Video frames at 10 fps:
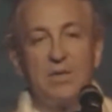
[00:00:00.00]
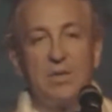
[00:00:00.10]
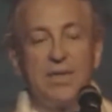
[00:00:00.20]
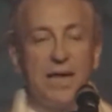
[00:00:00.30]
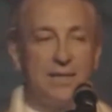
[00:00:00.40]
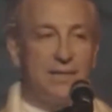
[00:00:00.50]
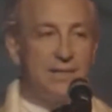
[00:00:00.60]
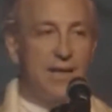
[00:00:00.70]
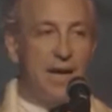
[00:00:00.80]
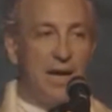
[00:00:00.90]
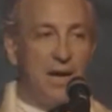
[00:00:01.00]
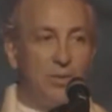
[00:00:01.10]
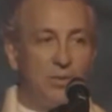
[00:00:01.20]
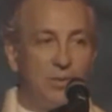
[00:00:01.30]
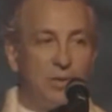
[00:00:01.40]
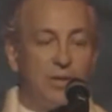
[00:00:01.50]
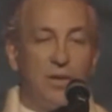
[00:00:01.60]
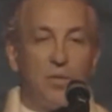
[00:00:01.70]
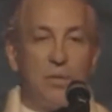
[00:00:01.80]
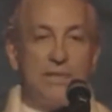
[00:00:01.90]
So that is how
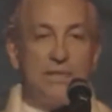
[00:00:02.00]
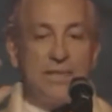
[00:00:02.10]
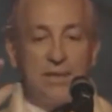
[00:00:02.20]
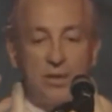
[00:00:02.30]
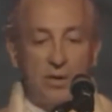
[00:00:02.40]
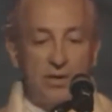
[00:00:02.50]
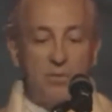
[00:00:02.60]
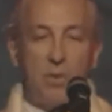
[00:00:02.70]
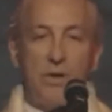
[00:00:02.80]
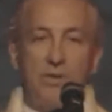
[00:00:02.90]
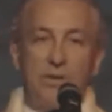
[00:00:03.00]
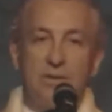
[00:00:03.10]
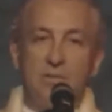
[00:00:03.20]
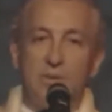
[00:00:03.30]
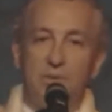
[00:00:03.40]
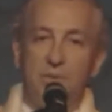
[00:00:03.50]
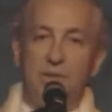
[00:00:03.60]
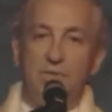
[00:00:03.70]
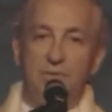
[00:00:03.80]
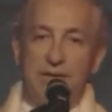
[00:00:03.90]
we see the correspondence
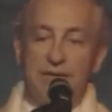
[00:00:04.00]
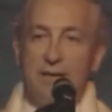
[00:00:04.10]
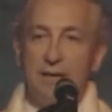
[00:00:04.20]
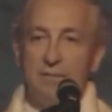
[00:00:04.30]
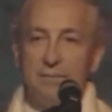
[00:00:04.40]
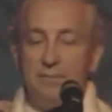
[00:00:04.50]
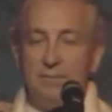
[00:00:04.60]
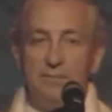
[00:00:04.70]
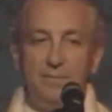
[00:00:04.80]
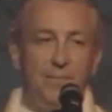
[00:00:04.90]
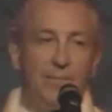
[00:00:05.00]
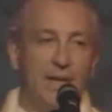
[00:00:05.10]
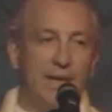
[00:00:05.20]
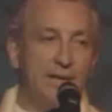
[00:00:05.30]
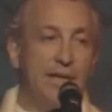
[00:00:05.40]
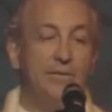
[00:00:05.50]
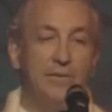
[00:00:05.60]
between Veda and